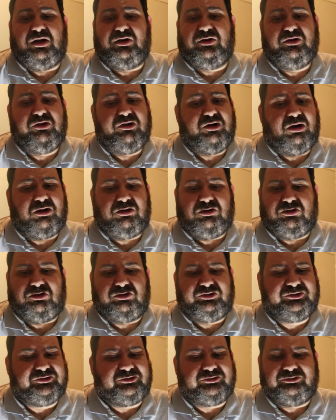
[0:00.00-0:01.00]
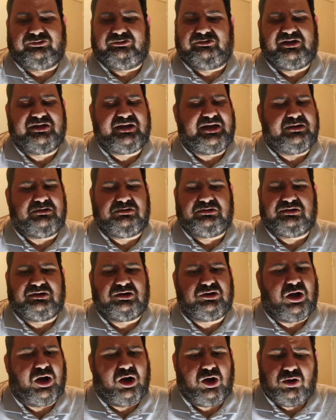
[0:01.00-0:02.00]
not all schools
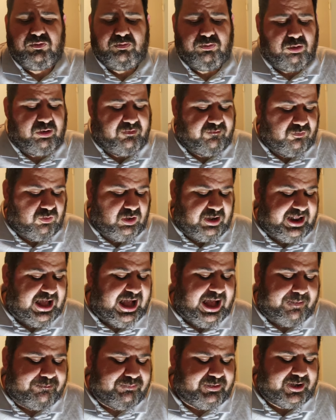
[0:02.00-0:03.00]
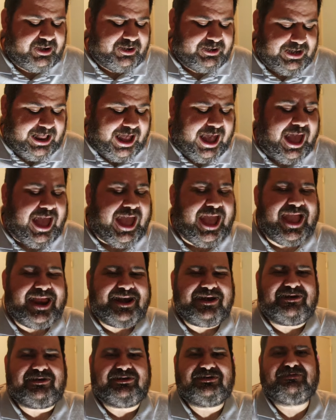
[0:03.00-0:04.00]
can cope with what happened.
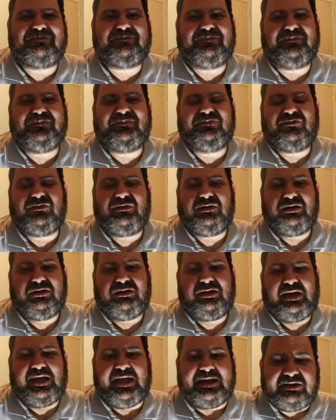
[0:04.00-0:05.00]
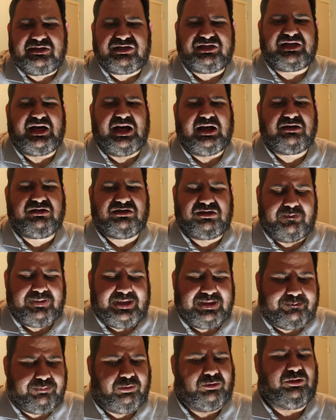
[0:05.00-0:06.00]
And it sucks to
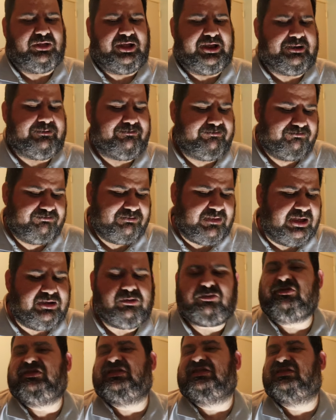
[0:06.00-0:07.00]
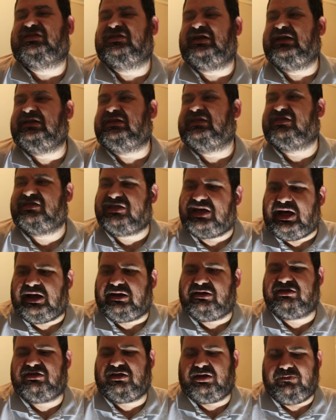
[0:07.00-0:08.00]
be bullied. It
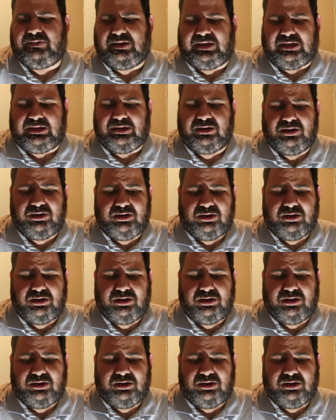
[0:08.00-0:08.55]
sucks to be